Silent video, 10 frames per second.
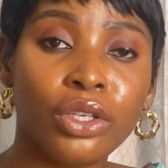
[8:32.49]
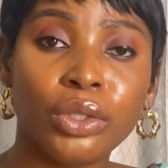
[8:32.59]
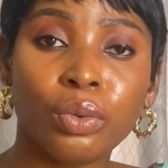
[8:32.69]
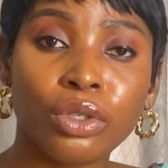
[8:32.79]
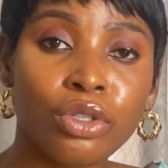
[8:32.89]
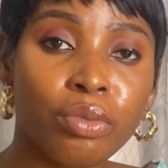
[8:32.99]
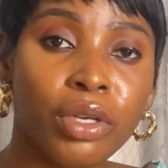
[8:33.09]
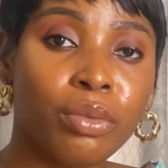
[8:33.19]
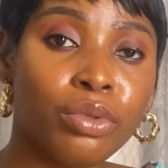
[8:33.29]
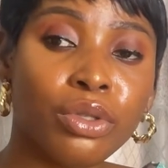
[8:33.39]
you want to
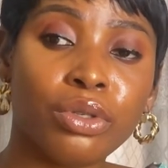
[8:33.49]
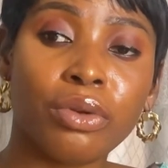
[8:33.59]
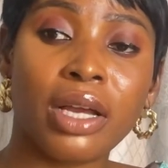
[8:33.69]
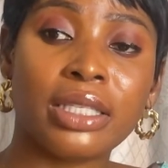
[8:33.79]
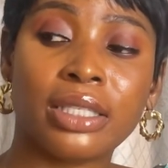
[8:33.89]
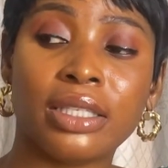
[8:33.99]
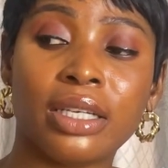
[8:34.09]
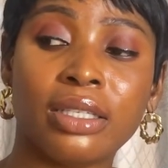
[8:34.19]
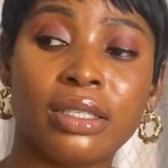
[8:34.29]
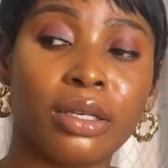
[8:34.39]
be able to
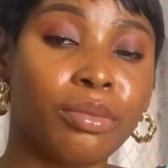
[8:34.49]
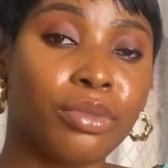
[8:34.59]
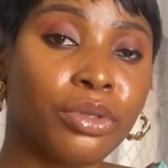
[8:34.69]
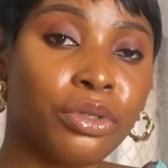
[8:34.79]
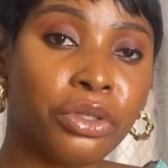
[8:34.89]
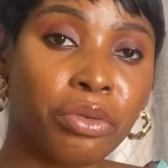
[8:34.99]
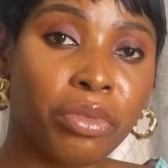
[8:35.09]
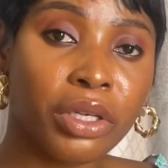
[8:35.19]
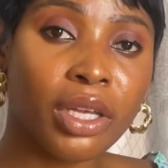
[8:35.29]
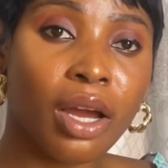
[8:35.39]
access um, social
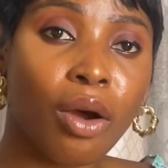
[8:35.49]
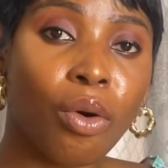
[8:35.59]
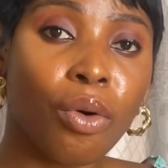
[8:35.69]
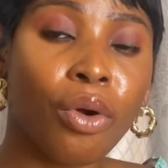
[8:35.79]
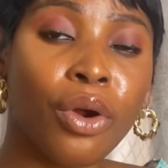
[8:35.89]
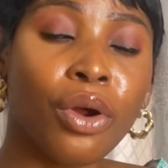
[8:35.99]
media or